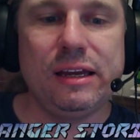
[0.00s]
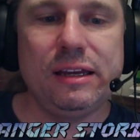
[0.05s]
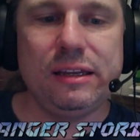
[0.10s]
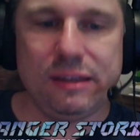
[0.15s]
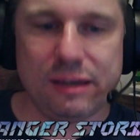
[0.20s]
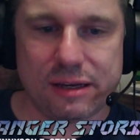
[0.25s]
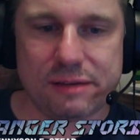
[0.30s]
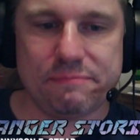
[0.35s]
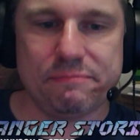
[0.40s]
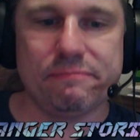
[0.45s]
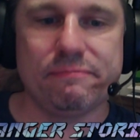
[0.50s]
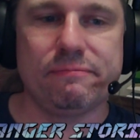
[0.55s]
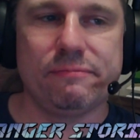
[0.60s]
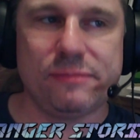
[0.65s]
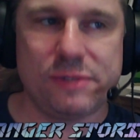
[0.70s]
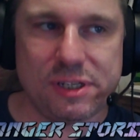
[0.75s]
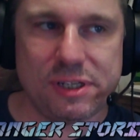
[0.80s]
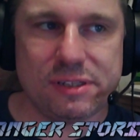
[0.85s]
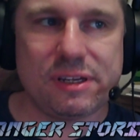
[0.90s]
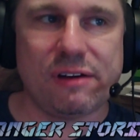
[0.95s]
Yeah,
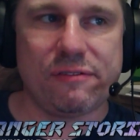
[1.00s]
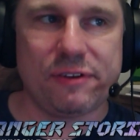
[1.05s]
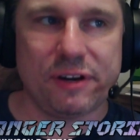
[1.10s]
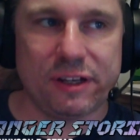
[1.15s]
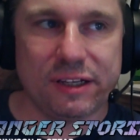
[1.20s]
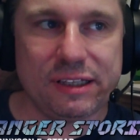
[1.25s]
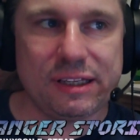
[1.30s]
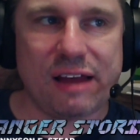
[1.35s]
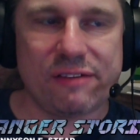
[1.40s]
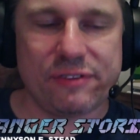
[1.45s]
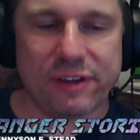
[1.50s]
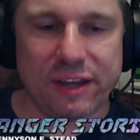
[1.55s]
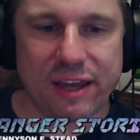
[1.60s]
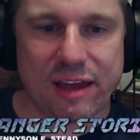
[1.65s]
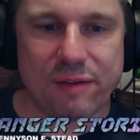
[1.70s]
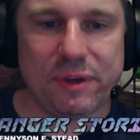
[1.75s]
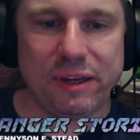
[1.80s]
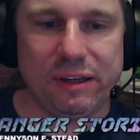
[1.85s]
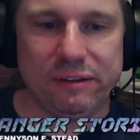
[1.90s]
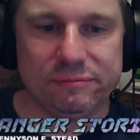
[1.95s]
she's definitely laughing
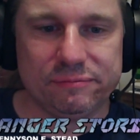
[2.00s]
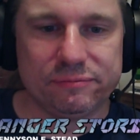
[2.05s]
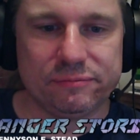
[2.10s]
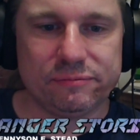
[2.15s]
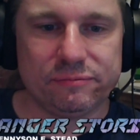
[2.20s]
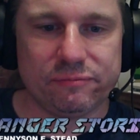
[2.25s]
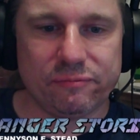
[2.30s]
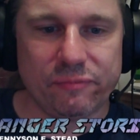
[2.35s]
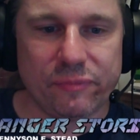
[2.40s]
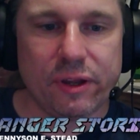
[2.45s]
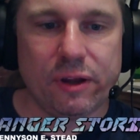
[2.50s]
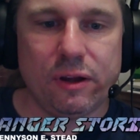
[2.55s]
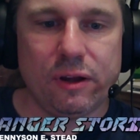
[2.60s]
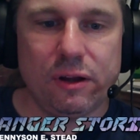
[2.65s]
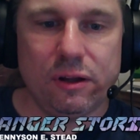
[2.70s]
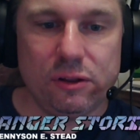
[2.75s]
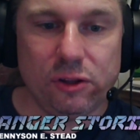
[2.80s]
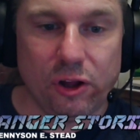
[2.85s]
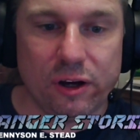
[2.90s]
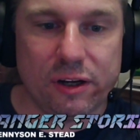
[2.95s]
at me.
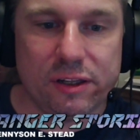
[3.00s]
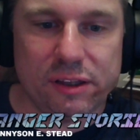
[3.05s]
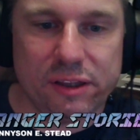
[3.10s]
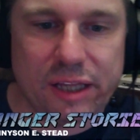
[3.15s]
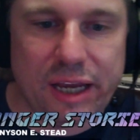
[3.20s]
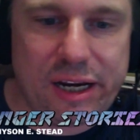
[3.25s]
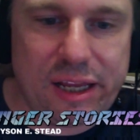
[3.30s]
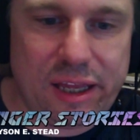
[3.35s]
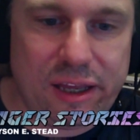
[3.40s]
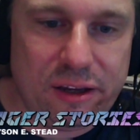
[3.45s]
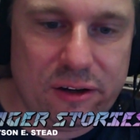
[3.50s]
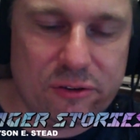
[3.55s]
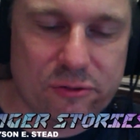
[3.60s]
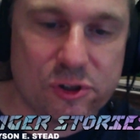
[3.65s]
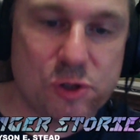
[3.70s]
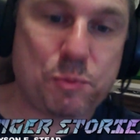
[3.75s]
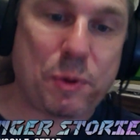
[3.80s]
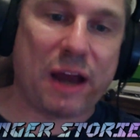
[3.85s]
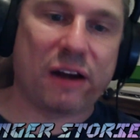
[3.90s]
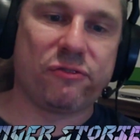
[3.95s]
Look, lady,
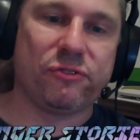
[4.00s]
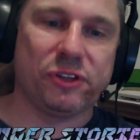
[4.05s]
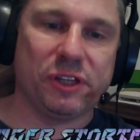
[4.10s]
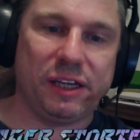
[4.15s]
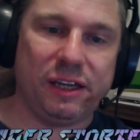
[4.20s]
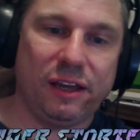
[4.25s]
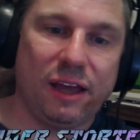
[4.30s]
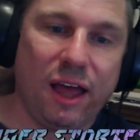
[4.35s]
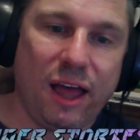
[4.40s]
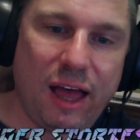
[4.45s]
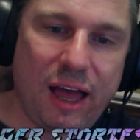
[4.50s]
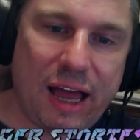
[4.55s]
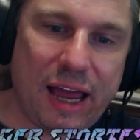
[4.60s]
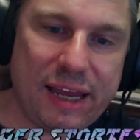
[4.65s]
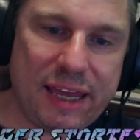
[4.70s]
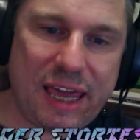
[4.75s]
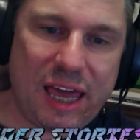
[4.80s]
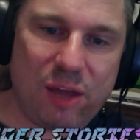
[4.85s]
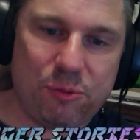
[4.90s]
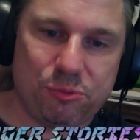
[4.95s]
respectfully, I
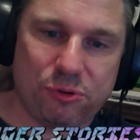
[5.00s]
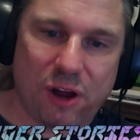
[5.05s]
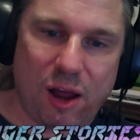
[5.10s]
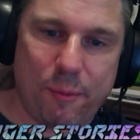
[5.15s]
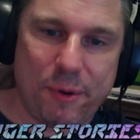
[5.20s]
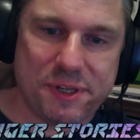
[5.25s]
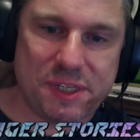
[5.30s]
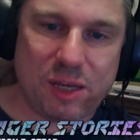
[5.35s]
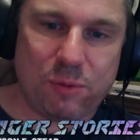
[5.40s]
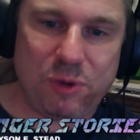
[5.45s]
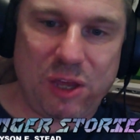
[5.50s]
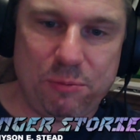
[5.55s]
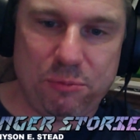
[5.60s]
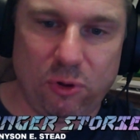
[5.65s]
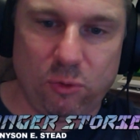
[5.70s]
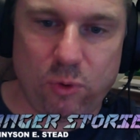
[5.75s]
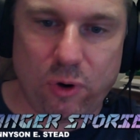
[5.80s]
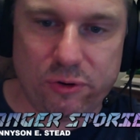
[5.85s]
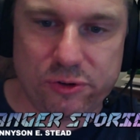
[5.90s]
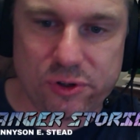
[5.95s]
can't promise that
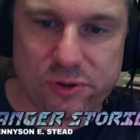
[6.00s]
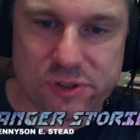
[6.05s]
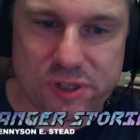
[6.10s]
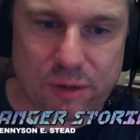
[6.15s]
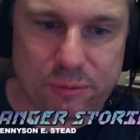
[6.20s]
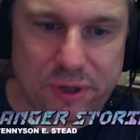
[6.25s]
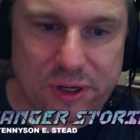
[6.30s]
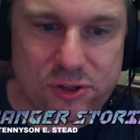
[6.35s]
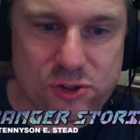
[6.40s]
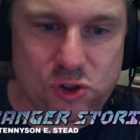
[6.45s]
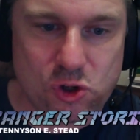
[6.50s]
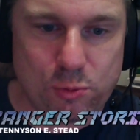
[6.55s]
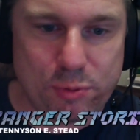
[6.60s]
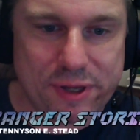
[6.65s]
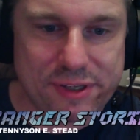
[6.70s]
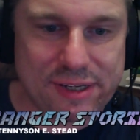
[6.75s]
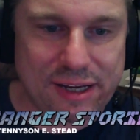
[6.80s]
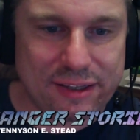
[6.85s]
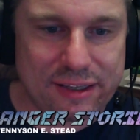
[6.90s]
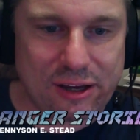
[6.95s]
people won't do something
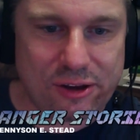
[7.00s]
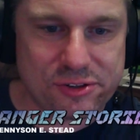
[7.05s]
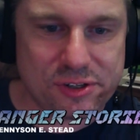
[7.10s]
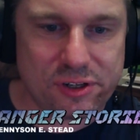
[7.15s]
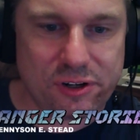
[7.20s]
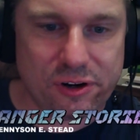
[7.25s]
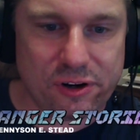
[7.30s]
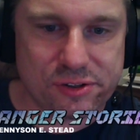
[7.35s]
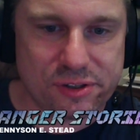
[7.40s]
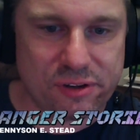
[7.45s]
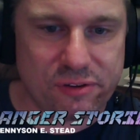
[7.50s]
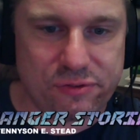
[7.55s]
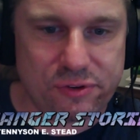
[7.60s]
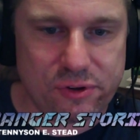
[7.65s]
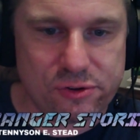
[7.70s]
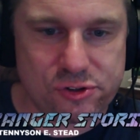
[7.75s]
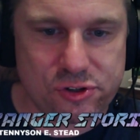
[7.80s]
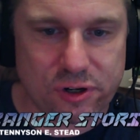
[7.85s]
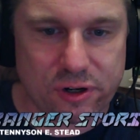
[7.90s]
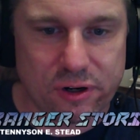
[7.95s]
stupid 10,000 years in the
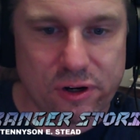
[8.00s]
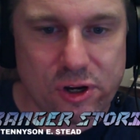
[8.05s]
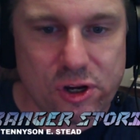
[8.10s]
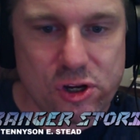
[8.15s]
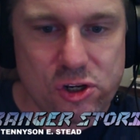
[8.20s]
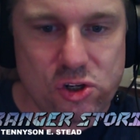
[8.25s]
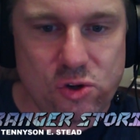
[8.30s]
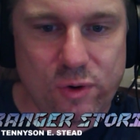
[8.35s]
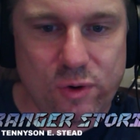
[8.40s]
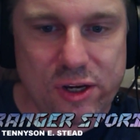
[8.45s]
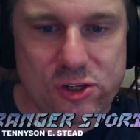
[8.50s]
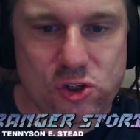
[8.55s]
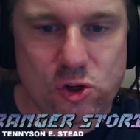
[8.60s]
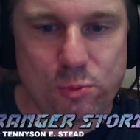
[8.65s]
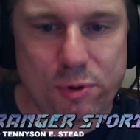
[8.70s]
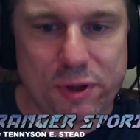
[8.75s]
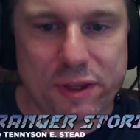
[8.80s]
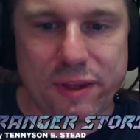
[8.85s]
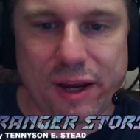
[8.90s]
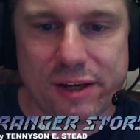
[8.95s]
future. Doing
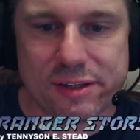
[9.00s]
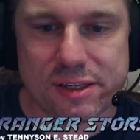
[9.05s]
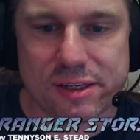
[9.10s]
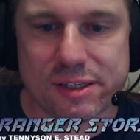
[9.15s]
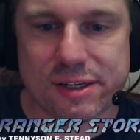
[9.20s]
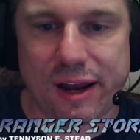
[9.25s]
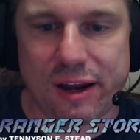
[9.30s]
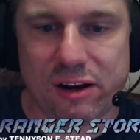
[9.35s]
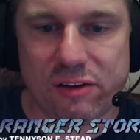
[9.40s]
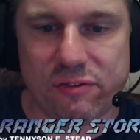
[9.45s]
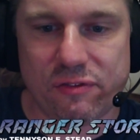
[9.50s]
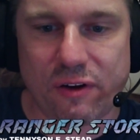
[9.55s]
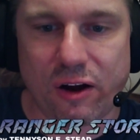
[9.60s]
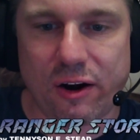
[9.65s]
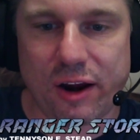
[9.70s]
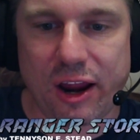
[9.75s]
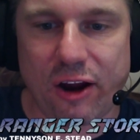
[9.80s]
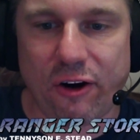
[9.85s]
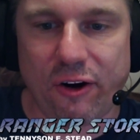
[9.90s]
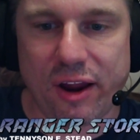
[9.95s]
stupid things is kind of
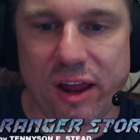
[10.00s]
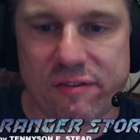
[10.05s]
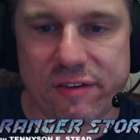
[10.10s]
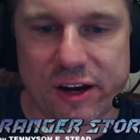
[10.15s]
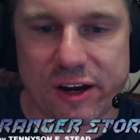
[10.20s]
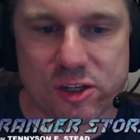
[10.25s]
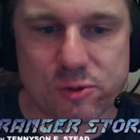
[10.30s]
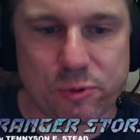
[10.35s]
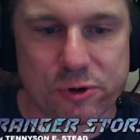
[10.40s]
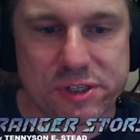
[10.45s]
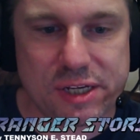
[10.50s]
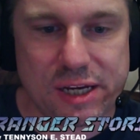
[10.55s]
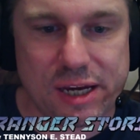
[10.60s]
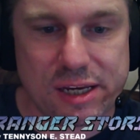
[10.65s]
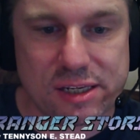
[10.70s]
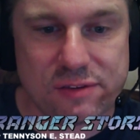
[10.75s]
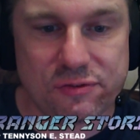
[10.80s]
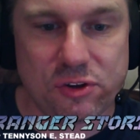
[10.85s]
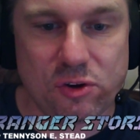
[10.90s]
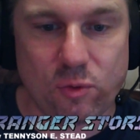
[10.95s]
our area of
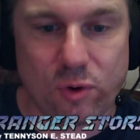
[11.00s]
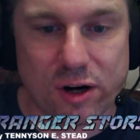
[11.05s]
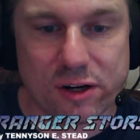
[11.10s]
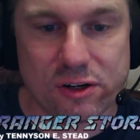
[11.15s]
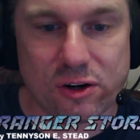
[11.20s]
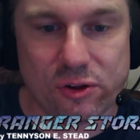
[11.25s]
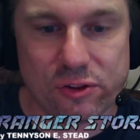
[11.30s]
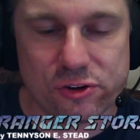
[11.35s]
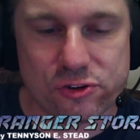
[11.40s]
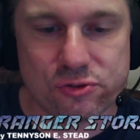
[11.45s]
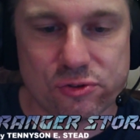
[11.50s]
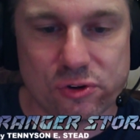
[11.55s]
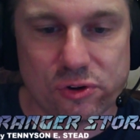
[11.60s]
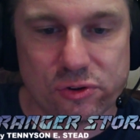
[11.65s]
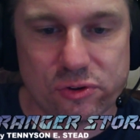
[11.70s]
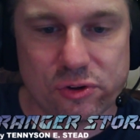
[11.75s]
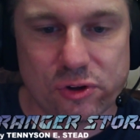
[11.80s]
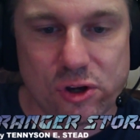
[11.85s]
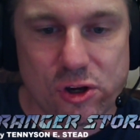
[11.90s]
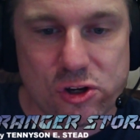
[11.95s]
expertise, if you want to know the
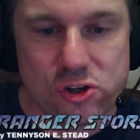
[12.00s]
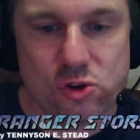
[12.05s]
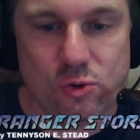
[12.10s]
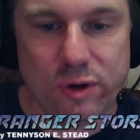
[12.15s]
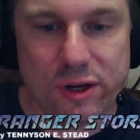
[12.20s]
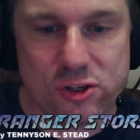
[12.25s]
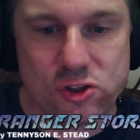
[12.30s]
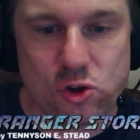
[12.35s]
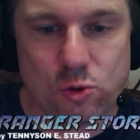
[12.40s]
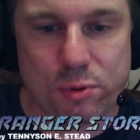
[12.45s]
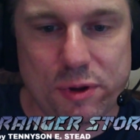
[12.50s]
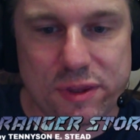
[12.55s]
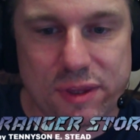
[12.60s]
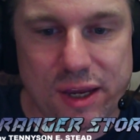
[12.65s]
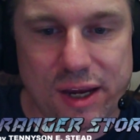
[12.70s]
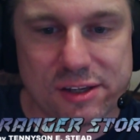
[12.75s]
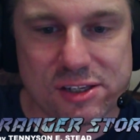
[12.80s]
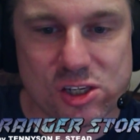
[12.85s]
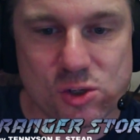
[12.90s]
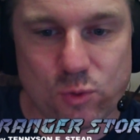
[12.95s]
truth. Doing stupid
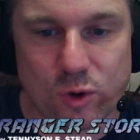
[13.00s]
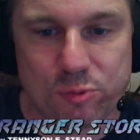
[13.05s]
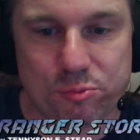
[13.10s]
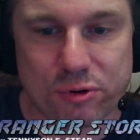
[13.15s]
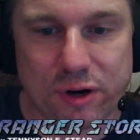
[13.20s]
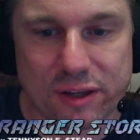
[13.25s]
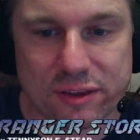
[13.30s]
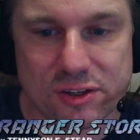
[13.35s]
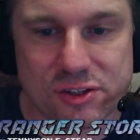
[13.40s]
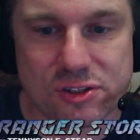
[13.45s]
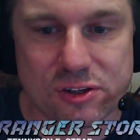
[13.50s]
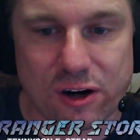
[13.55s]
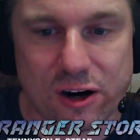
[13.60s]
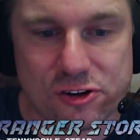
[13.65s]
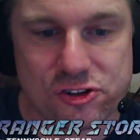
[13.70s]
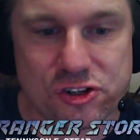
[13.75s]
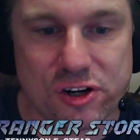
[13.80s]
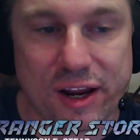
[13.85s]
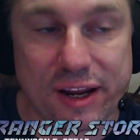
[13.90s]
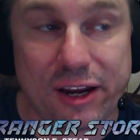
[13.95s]
things is what brought the
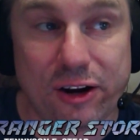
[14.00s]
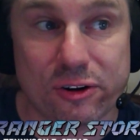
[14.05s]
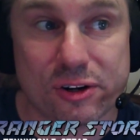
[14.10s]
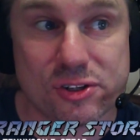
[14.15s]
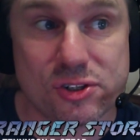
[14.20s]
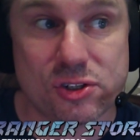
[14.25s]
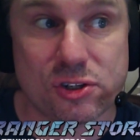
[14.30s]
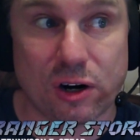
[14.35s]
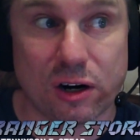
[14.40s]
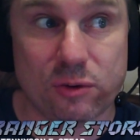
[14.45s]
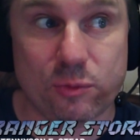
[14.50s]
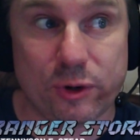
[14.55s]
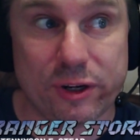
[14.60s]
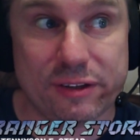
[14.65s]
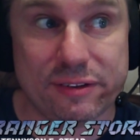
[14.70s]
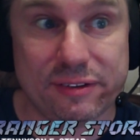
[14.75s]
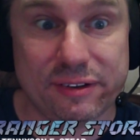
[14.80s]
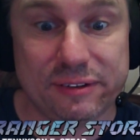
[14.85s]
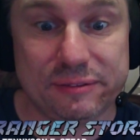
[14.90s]
Sarge and I here to start with.